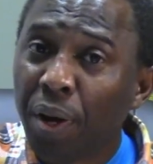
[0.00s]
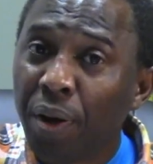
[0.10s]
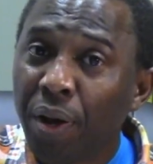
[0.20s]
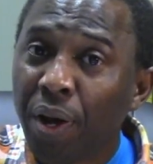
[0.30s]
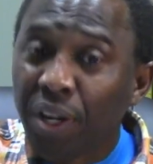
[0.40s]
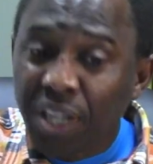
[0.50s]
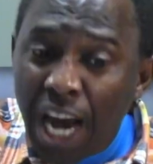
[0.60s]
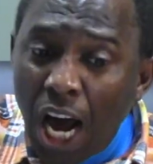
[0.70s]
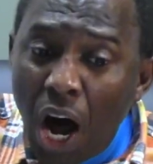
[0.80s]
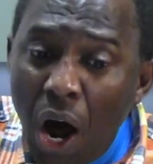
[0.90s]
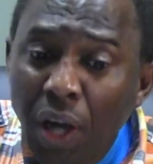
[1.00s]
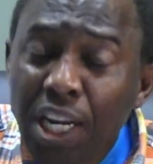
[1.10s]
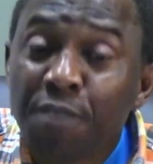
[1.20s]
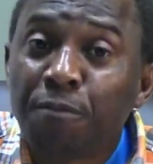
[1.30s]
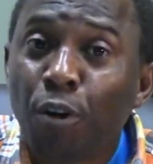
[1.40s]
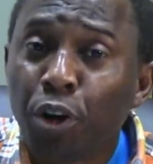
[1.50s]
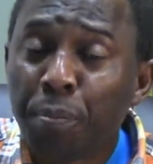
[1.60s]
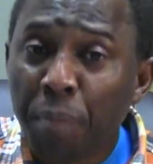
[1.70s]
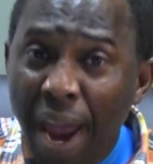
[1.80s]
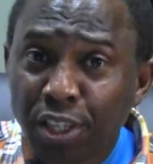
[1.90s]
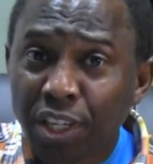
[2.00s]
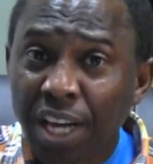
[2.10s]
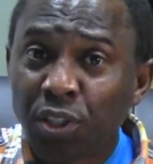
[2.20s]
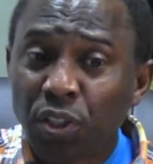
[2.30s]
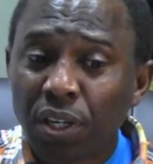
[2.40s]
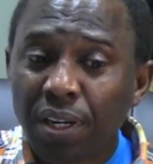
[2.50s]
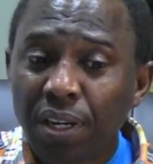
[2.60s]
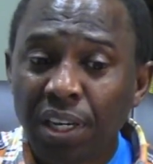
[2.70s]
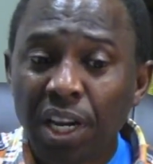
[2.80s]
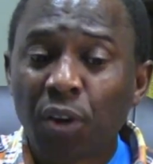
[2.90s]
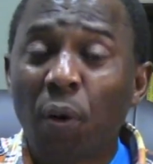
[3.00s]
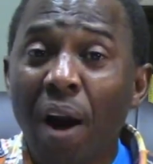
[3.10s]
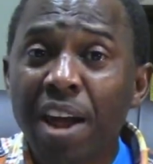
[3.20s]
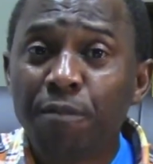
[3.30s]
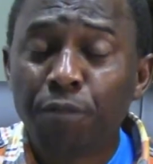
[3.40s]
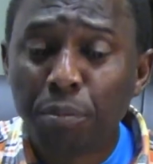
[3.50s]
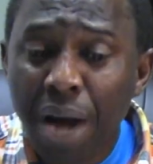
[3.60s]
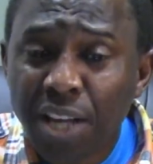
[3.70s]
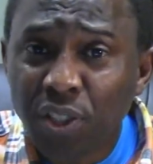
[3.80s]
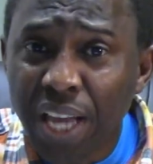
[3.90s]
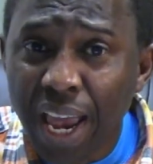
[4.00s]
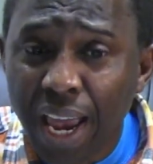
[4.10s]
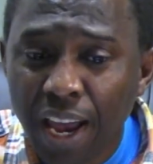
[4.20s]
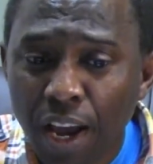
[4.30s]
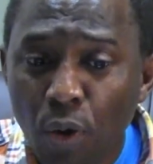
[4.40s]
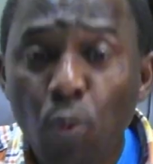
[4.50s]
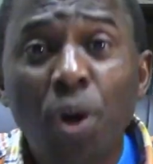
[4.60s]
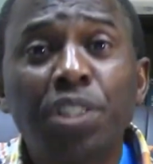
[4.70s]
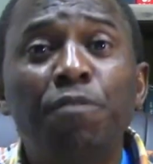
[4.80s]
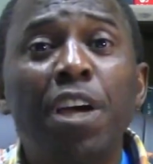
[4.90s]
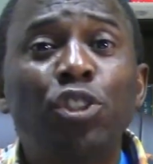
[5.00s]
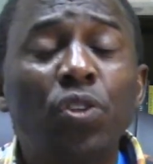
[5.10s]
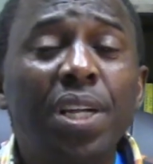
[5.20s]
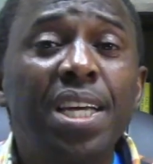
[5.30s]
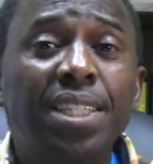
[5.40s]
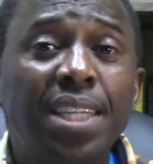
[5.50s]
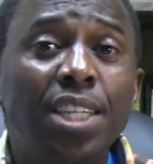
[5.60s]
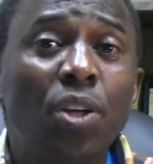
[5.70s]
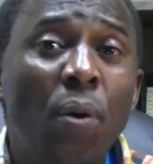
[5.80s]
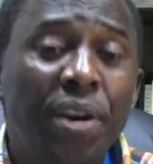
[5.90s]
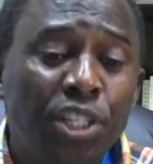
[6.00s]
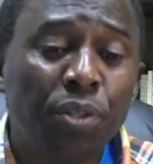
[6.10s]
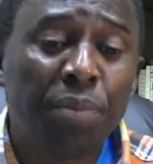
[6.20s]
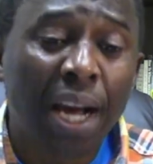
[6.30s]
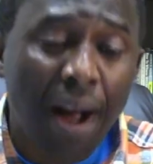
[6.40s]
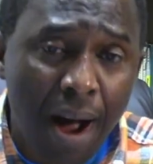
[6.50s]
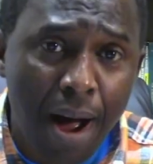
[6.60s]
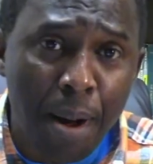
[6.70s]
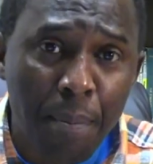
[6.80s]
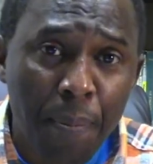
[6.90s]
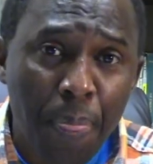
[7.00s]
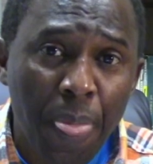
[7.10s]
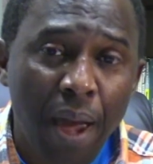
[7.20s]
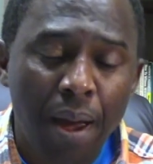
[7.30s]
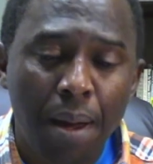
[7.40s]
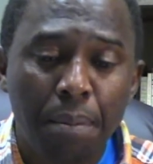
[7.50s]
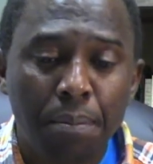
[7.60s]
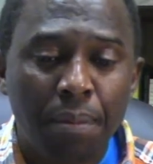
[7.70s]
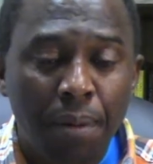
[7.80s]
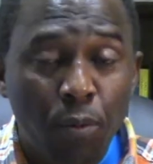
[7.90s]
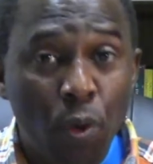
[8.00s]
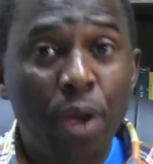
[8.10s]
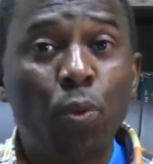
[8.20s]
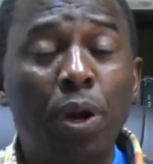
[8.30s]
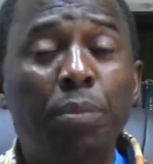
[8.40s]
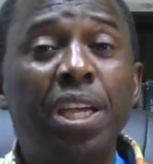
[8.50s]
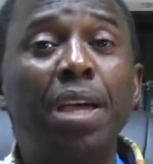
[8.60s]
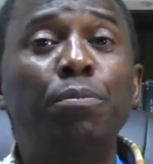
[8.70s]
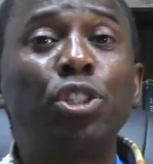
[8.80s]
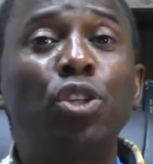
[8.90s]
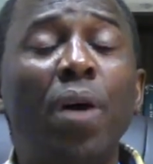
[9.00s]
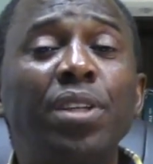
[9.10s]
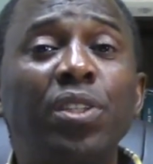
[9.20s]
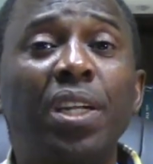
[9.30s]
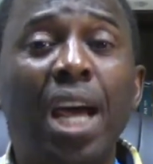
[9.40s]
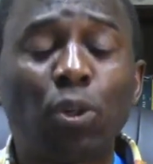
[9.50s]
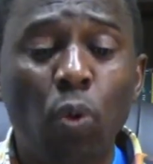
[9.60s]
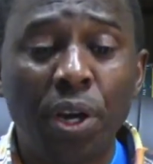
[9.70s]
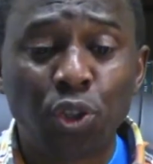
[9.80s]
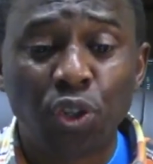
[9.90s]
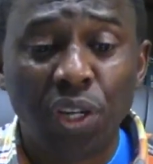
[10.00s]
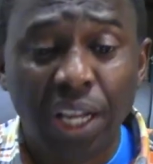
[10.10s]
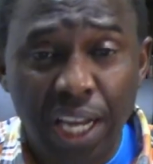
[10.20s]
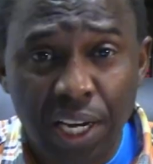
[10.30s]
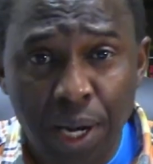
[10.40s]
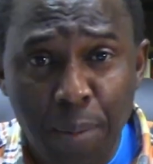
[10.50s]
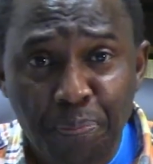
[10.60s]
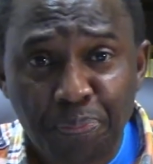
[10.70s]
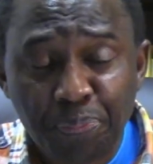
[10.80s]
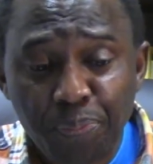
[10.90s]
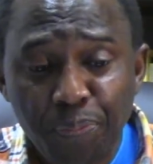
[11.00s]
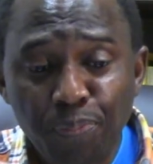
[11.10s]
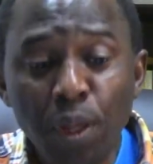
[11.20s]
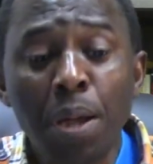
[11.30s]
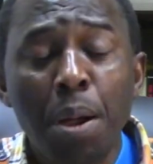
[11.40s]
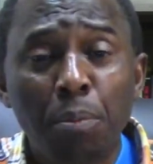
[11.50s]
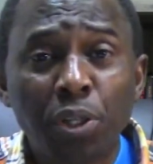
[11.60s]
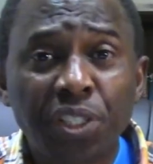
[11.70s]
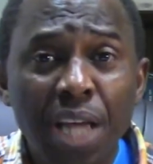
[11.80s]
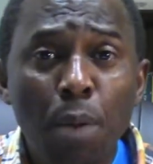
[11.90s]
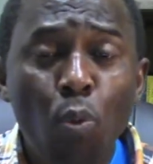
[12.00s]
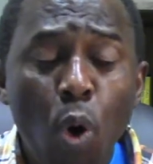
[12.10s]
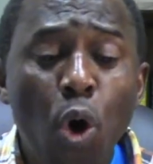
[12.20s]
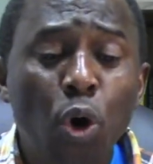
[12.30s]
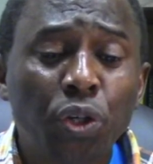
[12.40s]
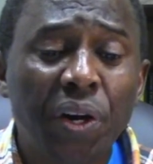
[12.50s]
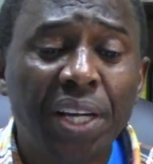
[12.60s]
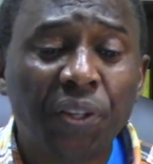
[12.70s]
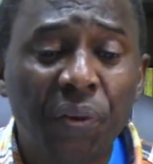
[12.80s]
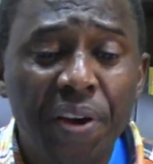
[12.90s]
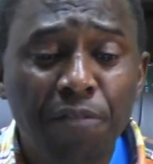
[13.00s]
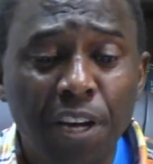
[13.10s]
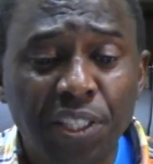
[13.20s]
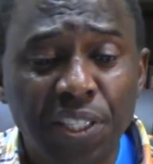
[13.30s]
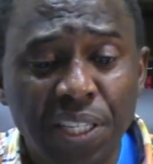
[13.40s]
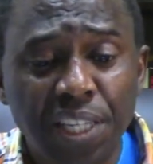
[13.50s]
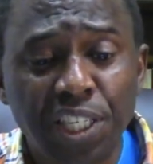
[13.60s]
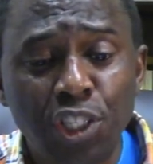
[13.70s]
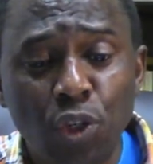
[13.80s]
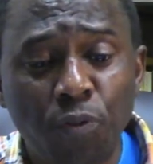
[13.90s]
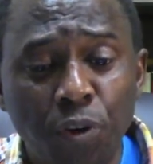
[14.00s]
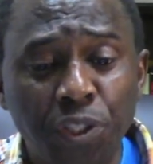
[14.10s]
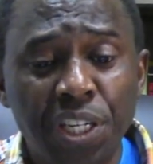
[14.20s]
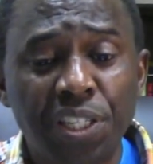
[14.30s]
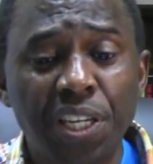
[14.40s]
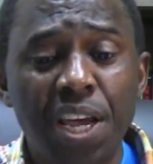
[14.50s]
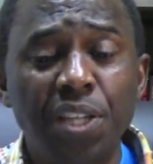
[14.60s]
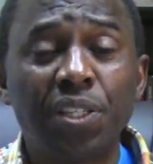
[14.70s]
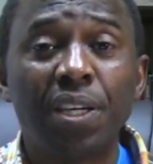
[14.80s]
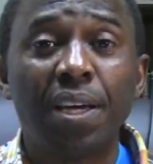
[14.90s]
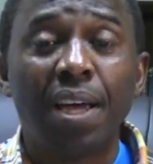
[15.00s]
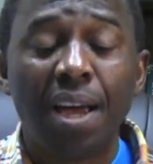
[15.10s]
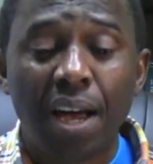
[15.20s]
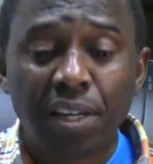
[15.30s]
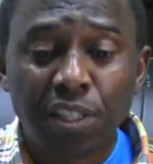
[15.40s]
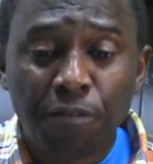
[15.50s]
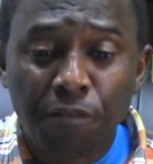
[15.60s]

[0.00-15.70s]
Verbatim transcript: They're calling for repentance and they're crying for mercy. What eventually is this going to become? We will be able to answer that question later. But Psalm 103 verses 13 to 14 says, As a father